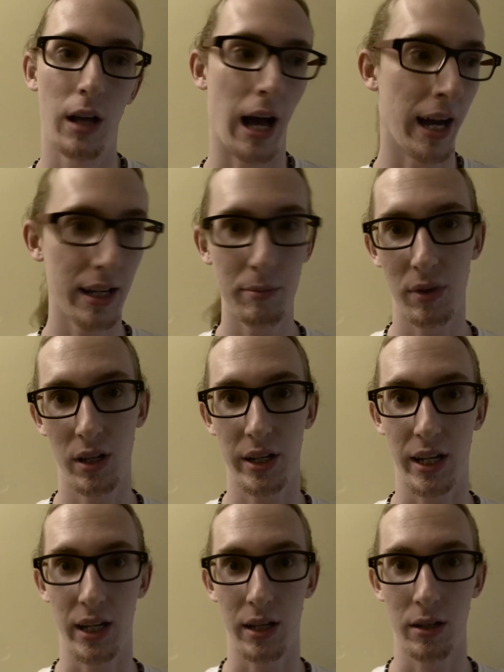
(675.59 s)
I am
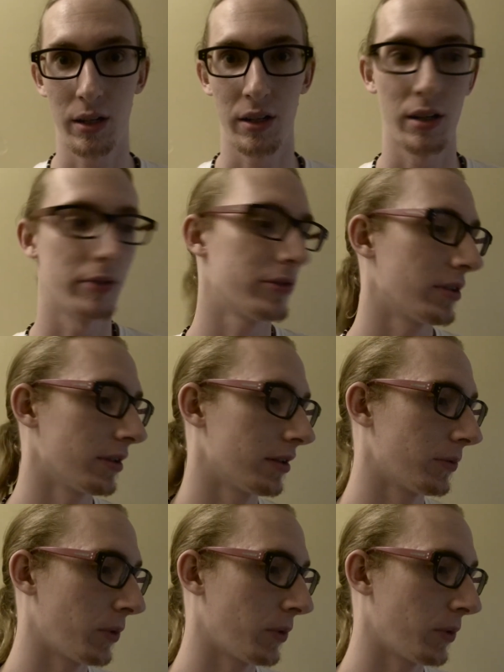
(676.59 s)
lucky enough to,